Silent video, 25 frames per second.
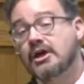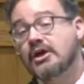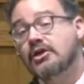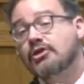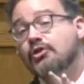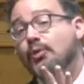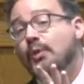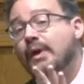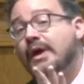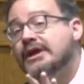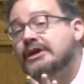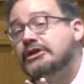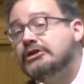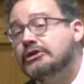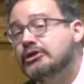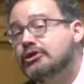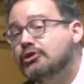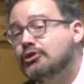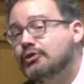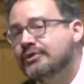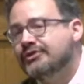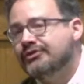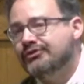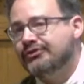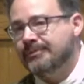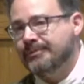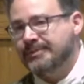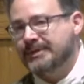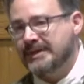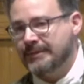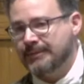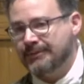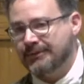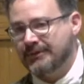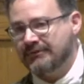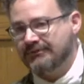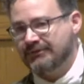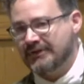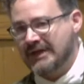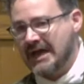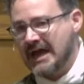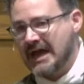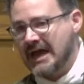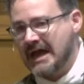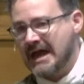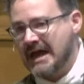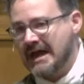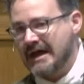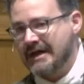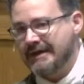The way you, as the people of
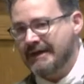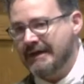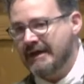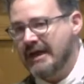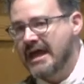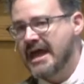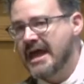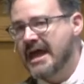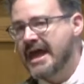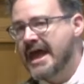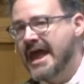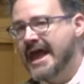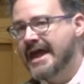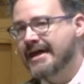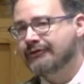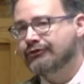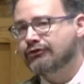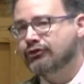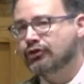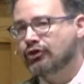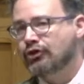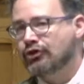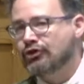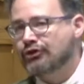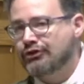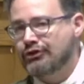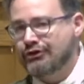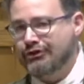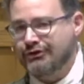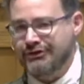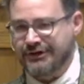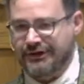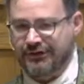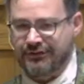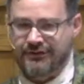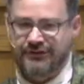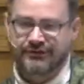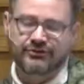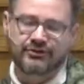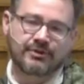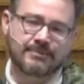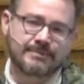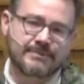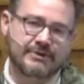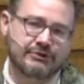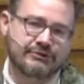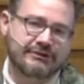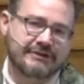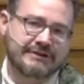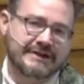God, have turned this
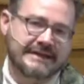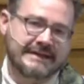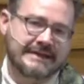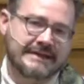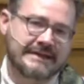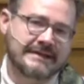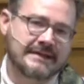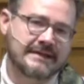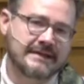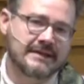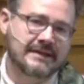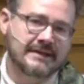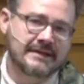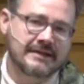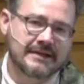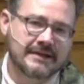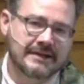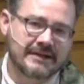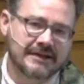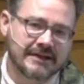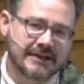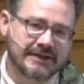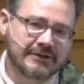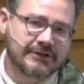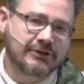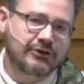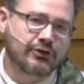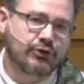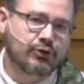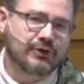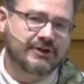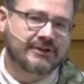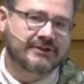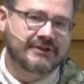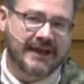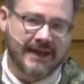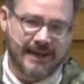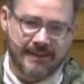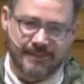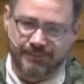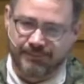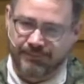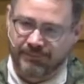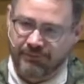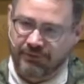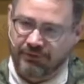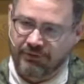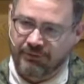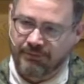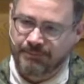community into a
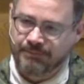temple,